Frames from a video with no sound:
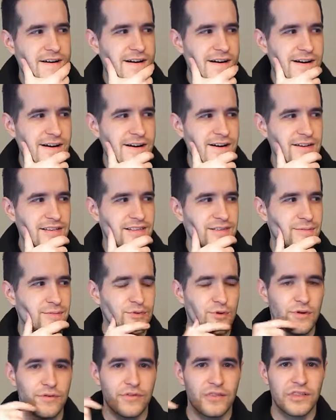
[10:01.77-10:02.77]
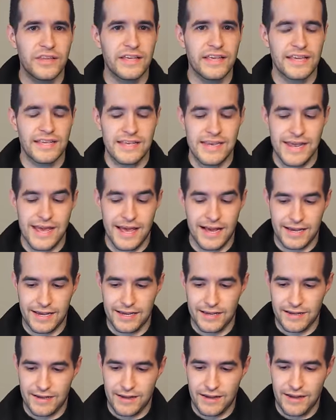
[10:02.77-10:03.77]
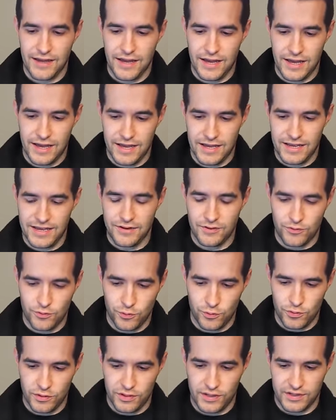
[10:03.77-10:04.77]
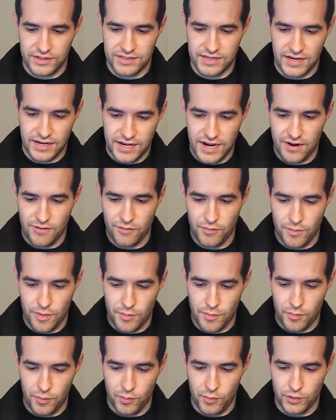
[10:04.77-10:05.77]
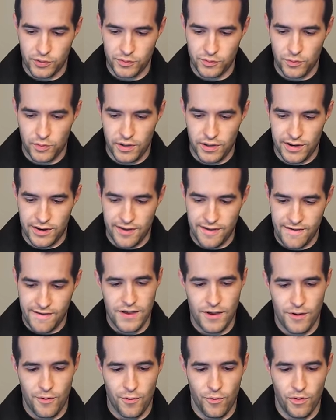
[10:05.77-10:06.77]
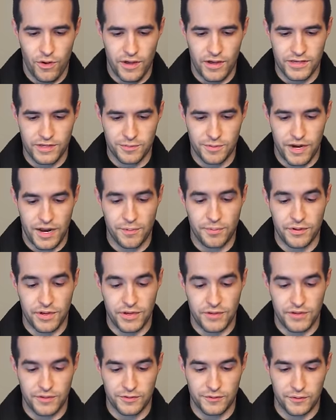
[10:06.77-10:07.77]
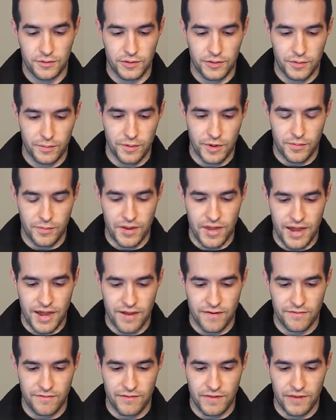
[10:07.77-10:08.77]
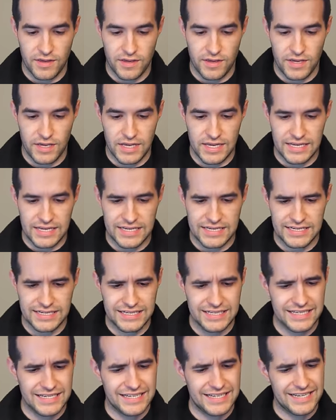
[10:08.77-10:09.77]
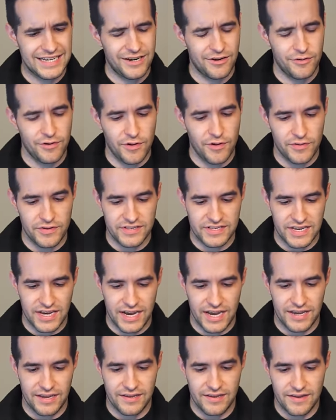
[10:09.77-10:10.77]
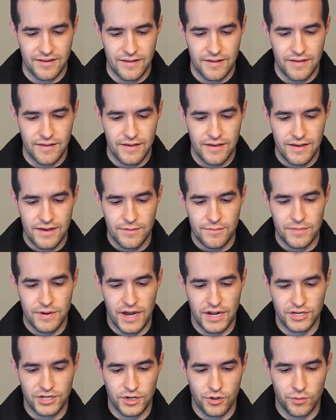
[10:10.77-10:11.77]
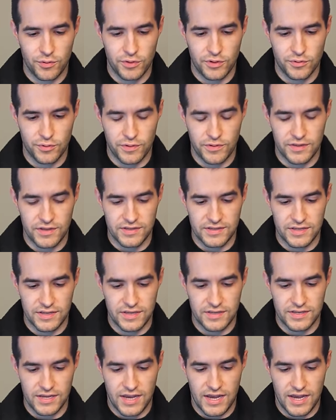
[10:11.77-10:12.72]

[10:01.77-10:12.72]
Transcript: Uh, some sort of link deck uh, in Duel Links, and I can't remember which one it was, but I played this for a little bit. We have the uh, I don't know this guy. Not sure which one this is.